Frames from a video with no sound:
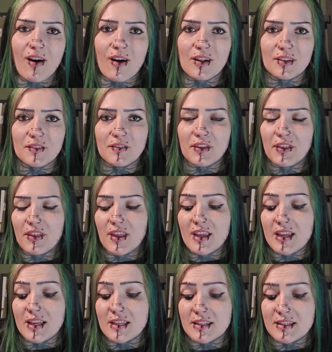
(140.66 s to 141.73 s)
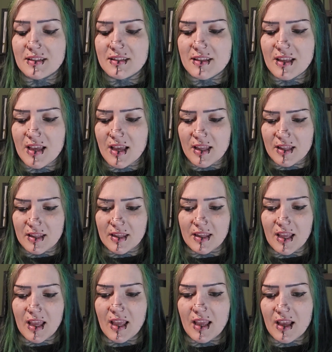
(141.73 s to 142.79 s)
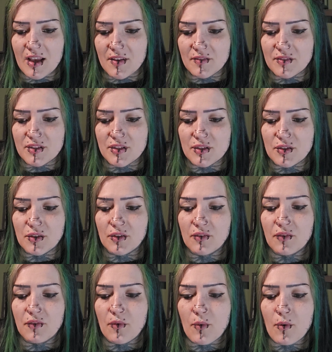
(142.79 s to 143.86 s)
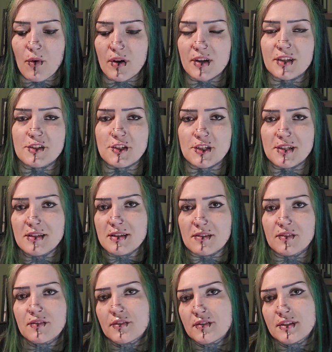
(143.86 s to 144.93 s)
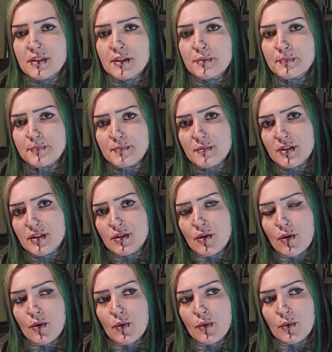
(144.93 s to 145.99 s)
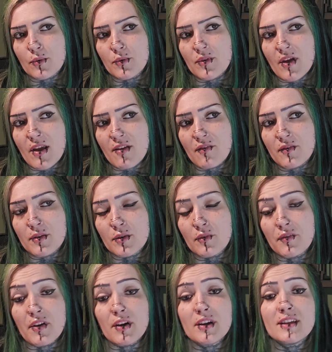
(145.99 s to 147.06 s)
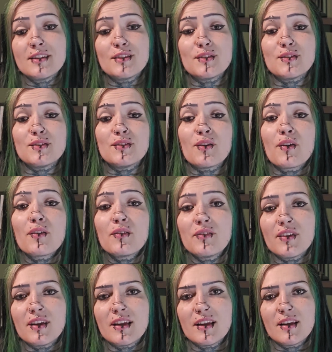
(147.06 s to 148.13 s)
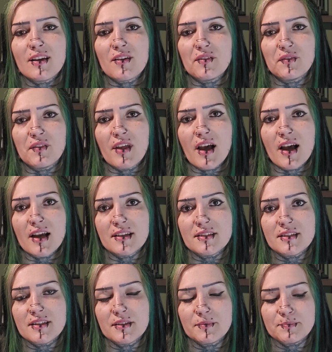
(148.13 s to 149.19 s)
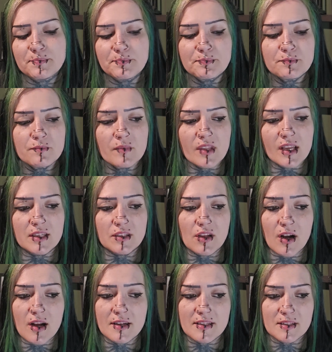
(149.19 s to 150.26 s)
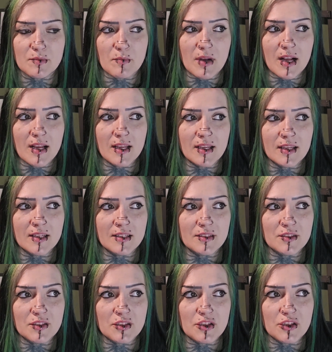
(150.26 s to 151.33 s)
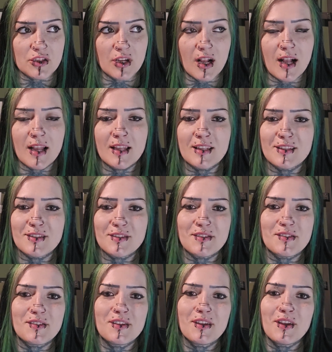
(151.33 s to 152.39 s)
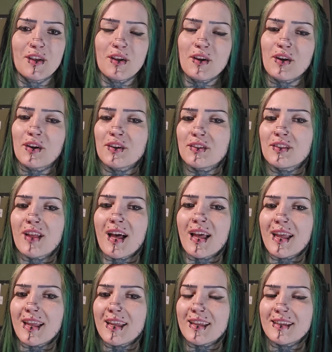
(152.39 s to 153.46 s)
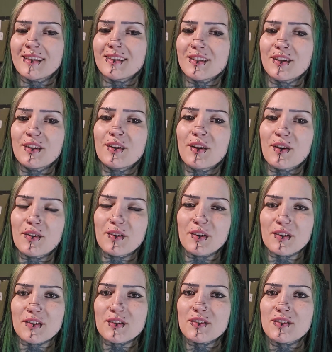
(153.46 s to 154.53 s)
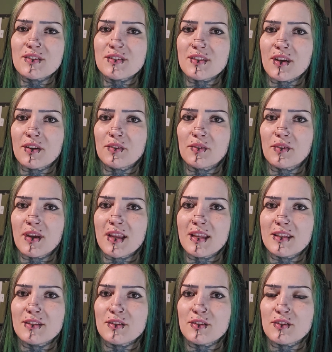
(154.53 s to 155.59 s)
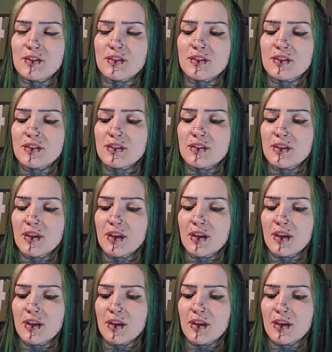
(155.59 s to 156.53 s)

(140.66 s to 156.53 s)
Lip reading: all of the things that they have stood for and achieved. So they feel very deserving of that. And Goddess Maya just shines her light, her sun rays are just